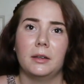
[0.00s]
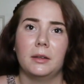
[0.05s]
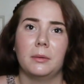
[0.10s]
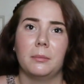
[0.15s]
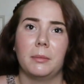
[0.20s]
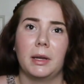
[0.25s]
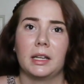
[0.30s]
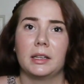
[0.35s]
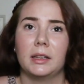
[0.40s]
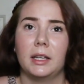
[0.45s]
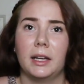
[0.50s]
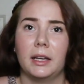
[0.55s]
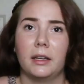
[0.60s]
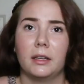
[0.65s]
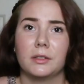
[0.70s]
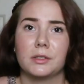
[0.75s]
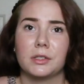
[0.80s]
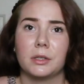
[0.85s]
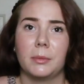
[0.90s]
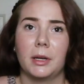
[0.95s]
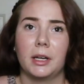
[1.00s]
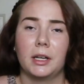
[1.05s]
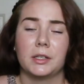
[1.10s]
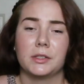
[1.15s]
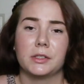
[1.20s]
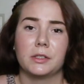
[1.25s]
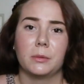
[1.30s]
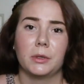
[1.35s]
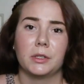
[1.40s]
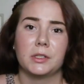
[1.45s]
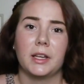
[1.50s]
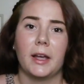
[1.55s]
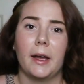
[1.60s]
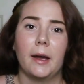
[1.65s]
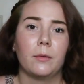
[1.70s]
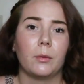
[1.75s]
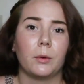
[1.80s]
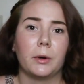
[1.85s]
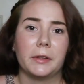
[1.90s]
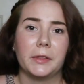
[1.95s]
my clients or my customers
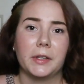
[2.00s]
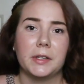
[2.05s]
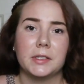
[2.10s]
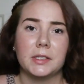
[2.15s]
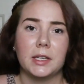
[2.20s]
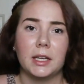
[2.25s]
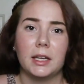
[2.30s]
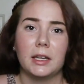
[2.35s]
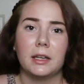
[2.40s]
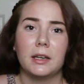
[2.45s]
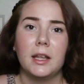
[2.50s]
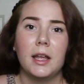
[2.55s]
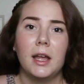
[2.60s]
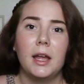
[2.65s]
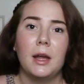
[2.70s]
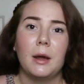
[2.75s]
have oily skin,